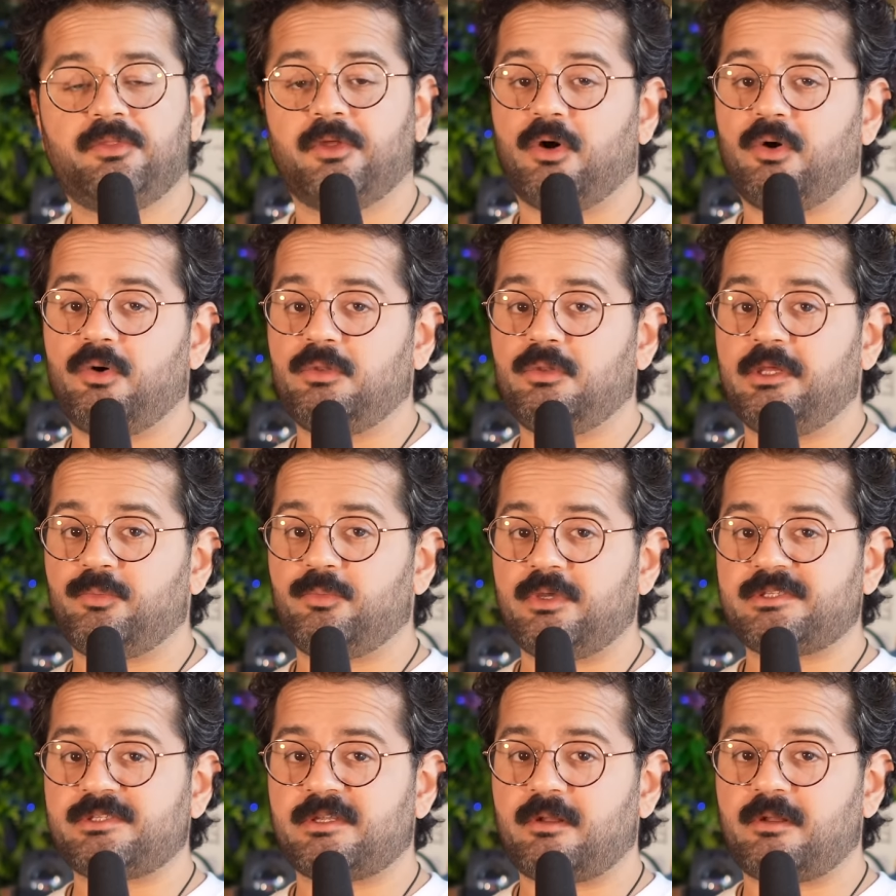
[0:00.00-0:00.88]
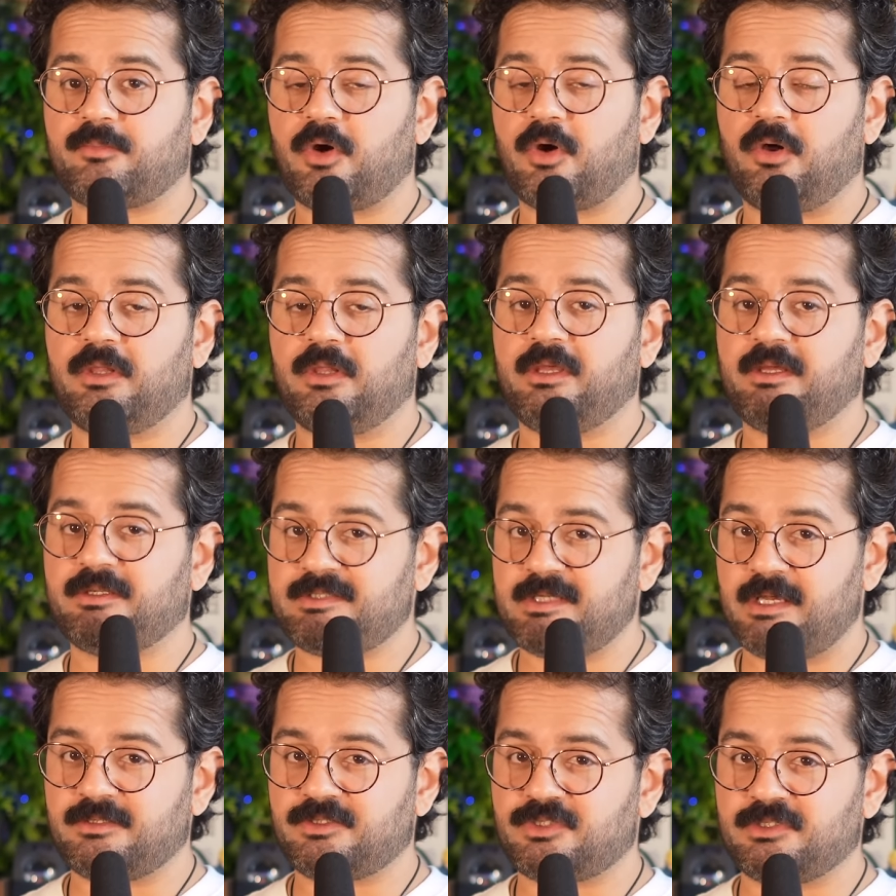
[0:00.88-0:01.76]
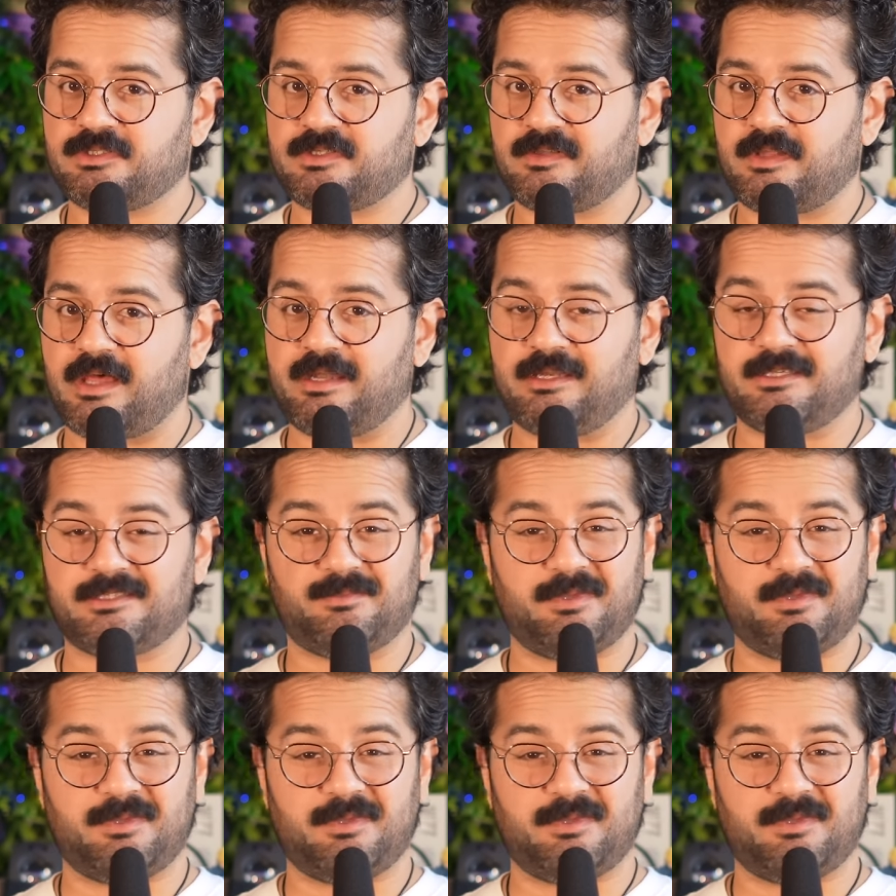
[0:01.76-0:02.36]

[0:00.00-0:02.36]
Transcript: The only reason I'm calling attention to that is